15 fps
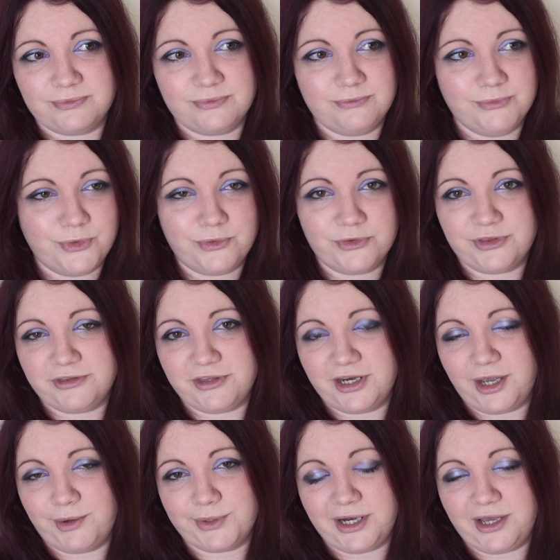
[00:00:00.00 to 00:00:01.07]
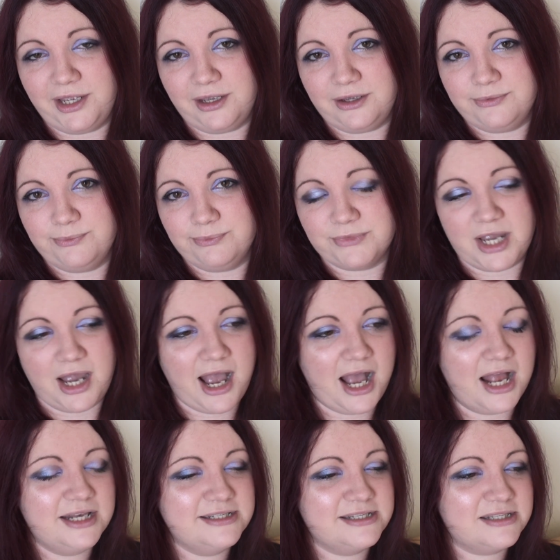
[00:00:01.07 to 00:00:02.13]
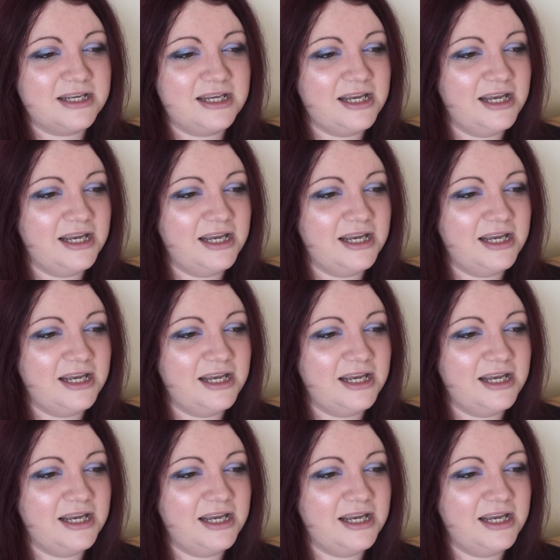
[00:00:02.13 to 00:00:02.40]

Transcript: more than I would like. And